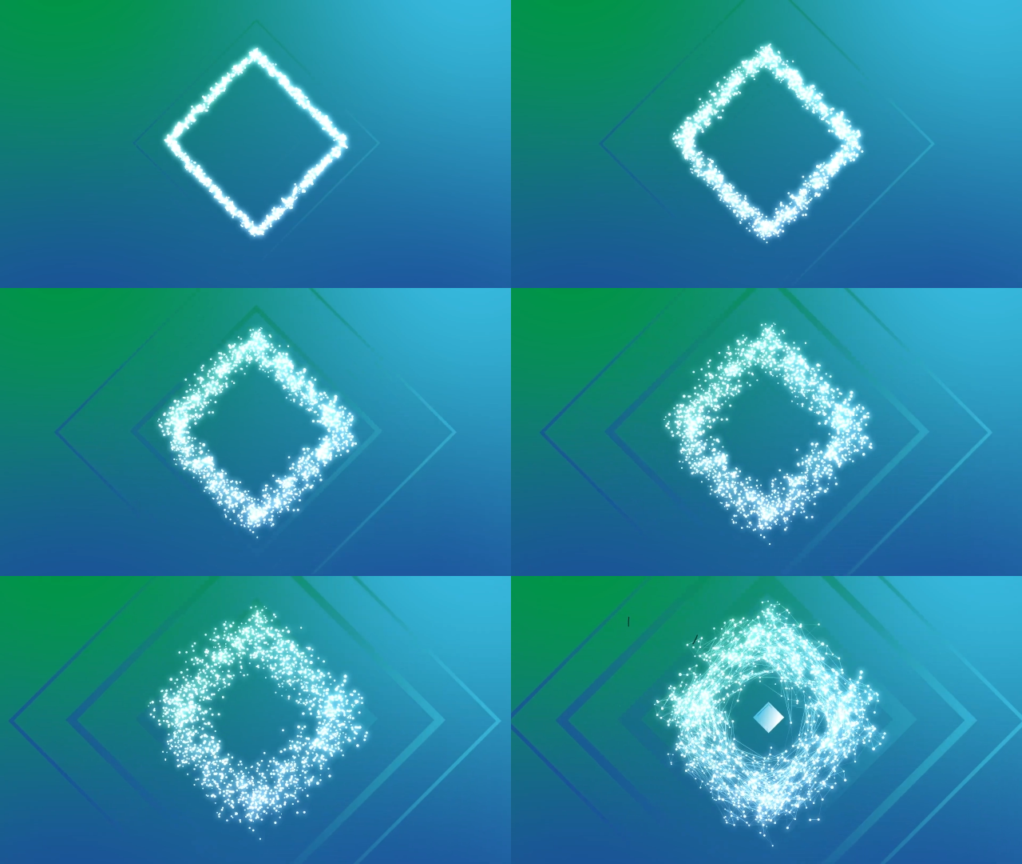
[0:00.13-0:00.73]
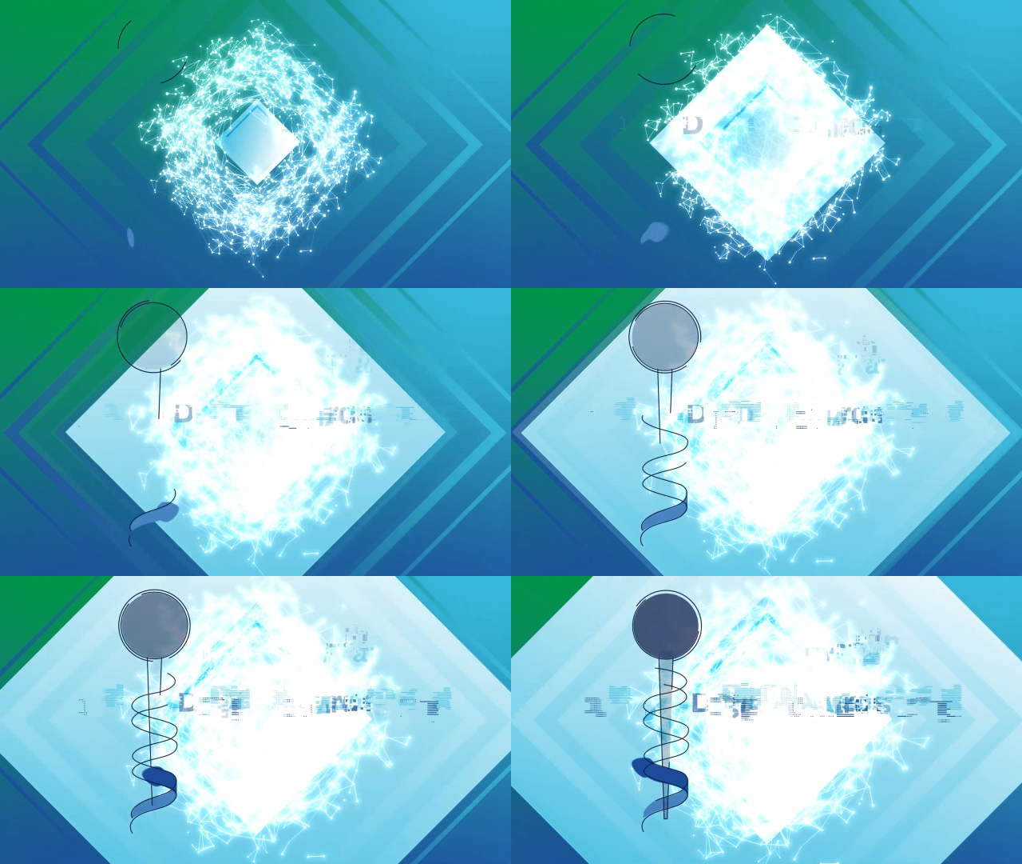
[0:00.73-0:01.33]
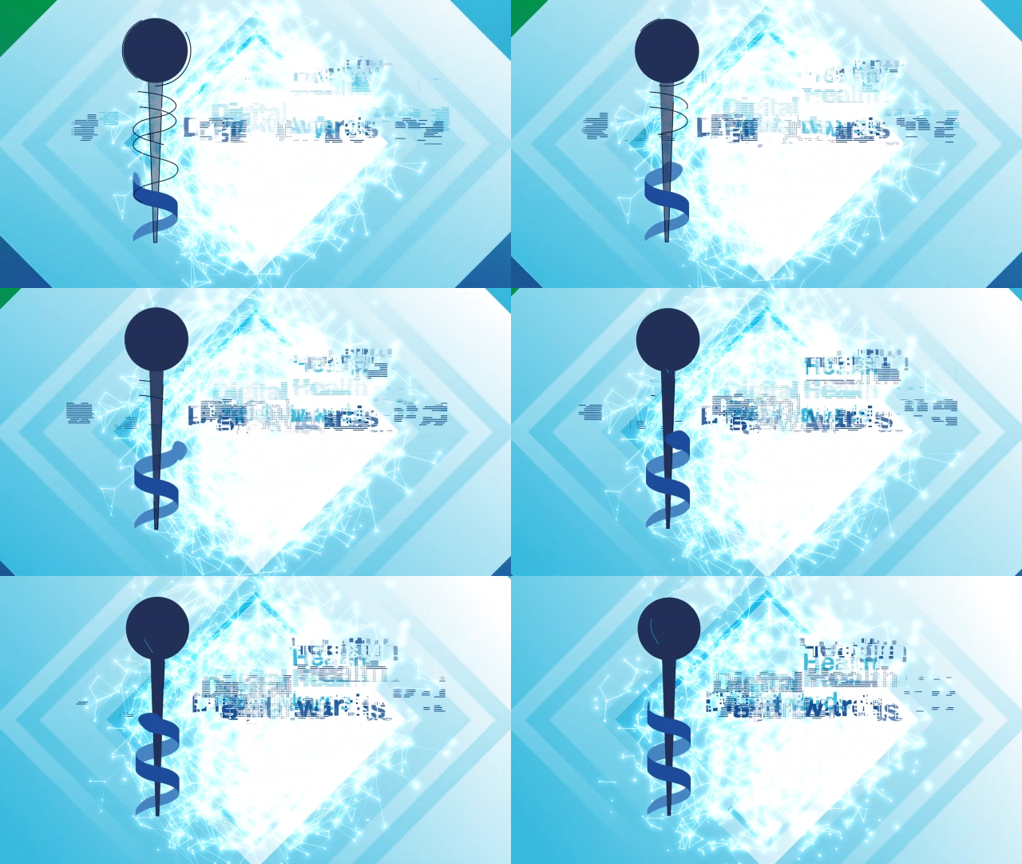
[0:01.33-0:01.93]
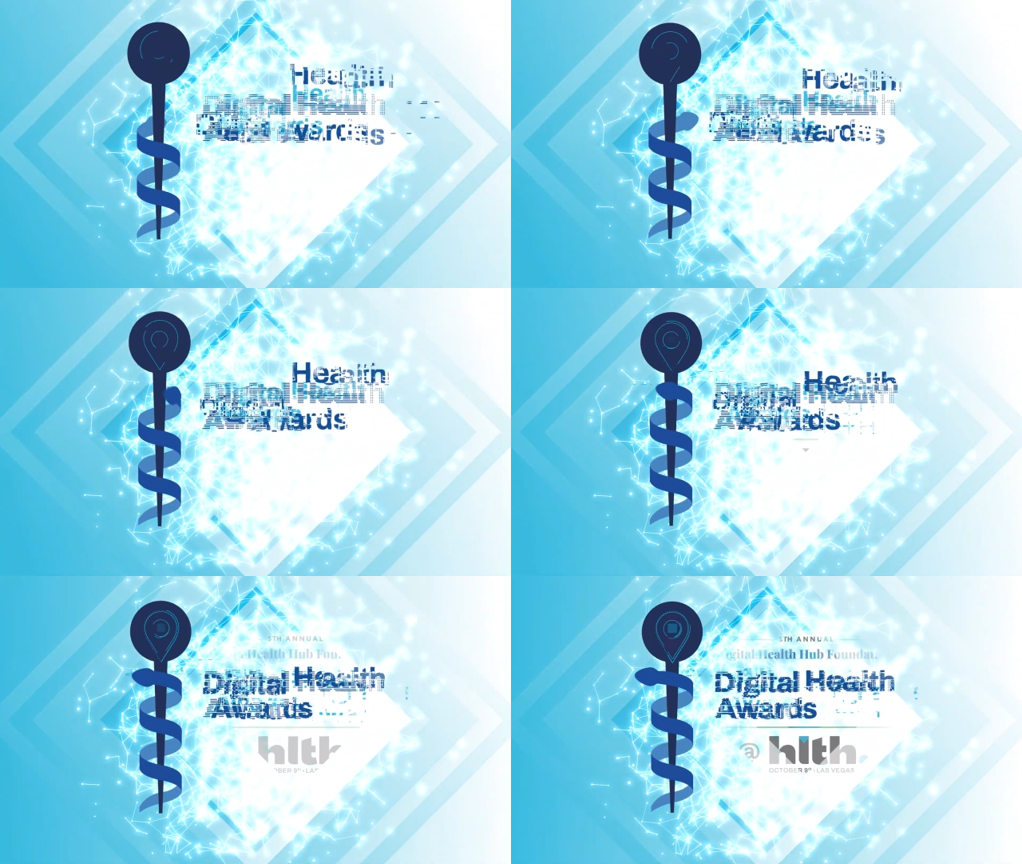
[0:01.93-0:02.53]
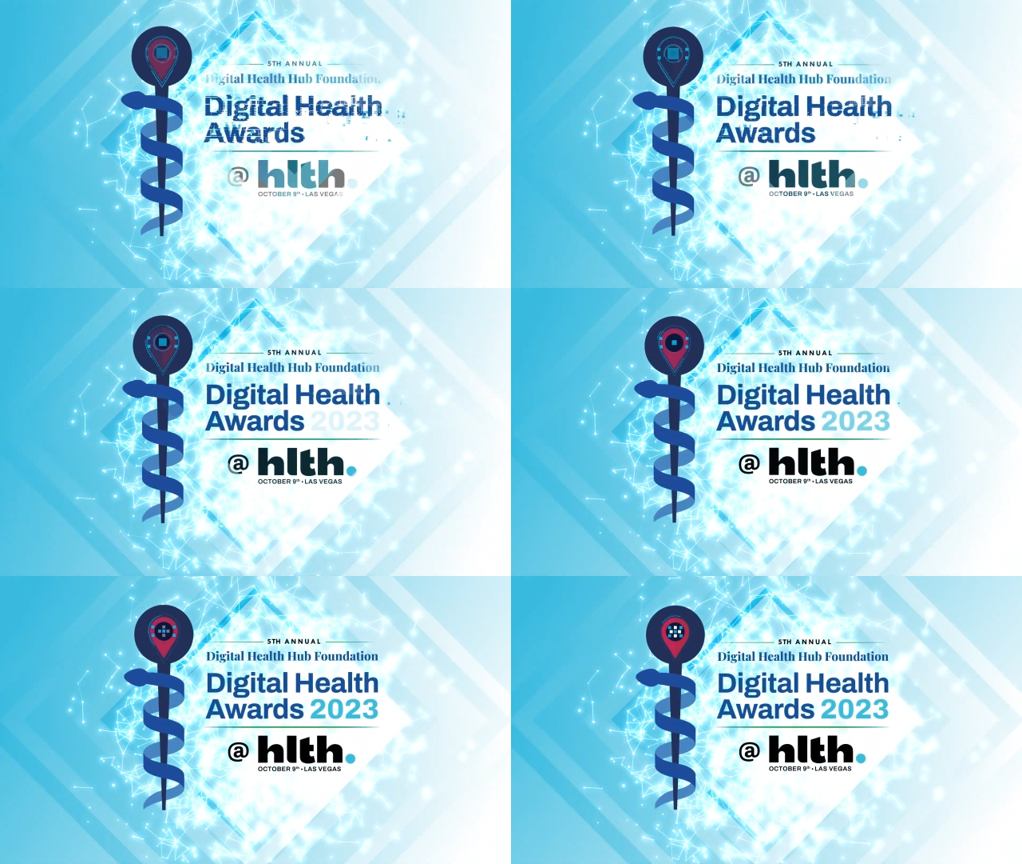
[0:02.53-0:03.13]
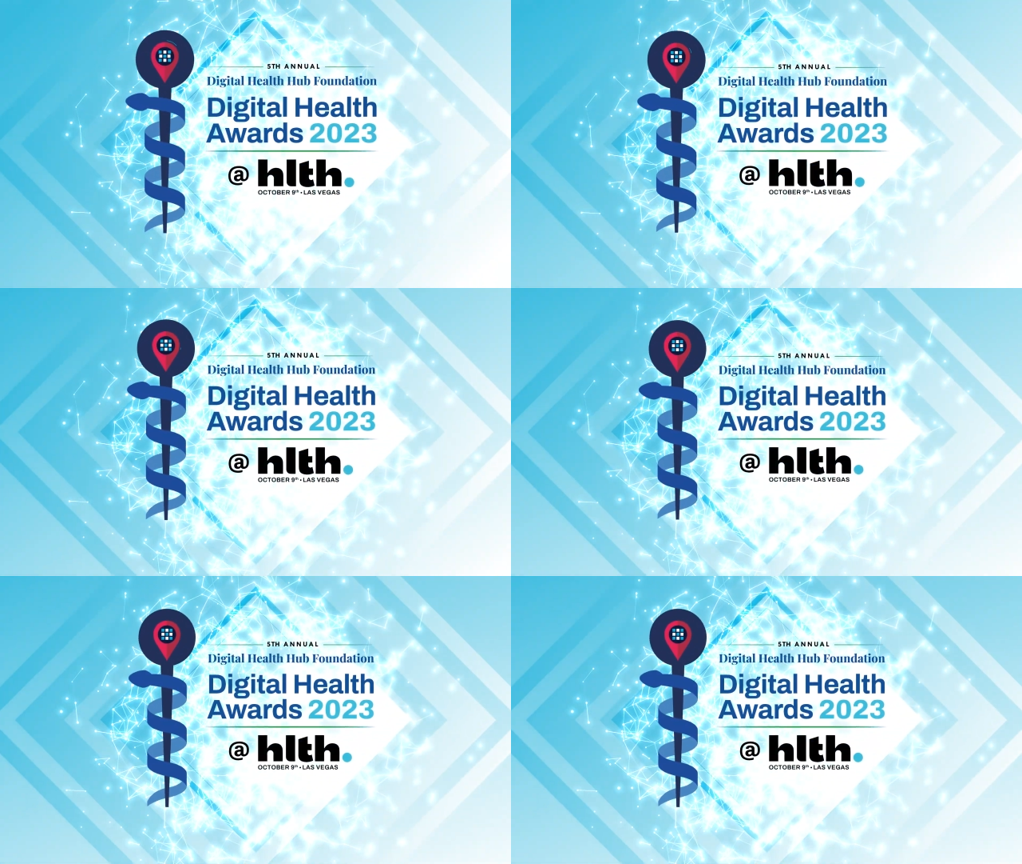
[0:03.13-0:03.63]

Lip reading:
(no speaker visible)